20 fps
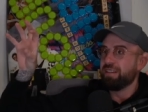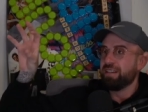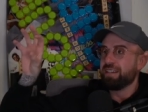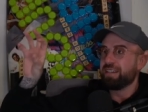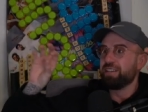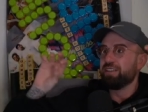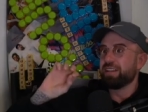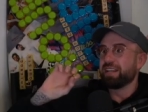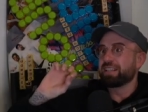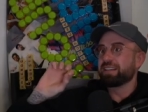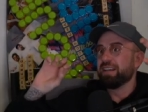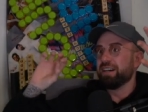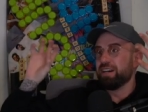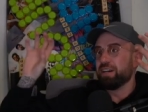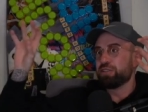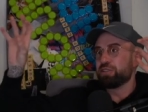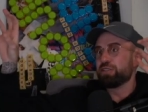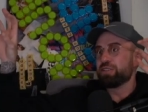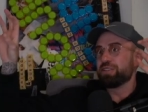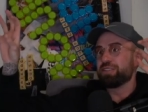You know, like the
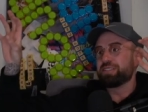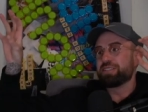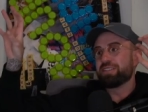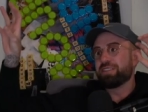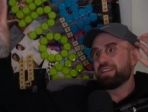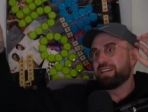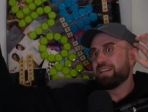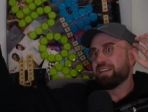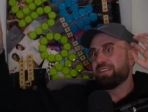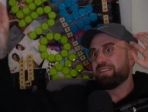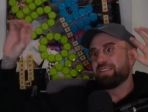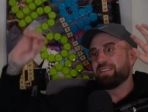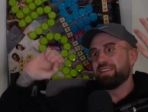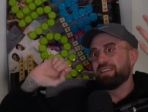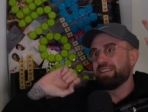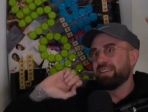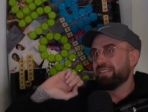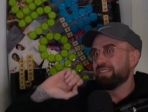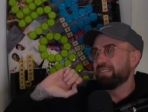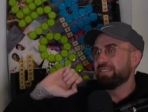hunters are here,
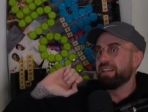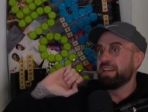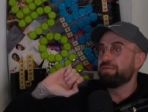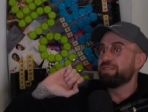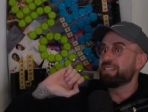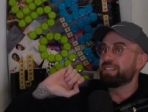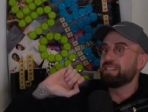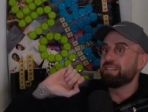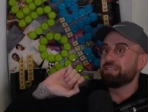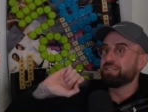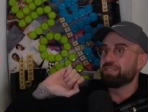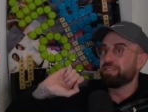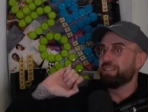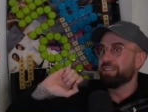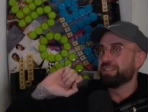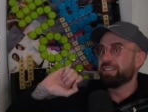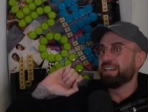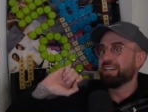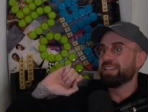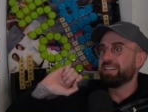the yeah. Navy SEALs are
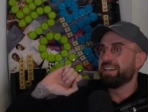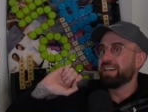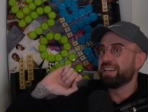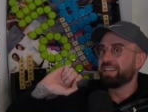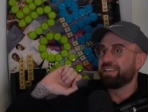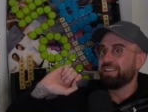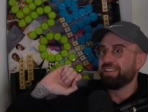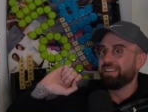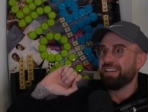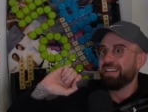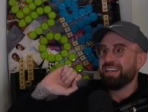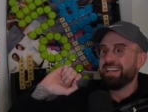in San Diego. Yeah.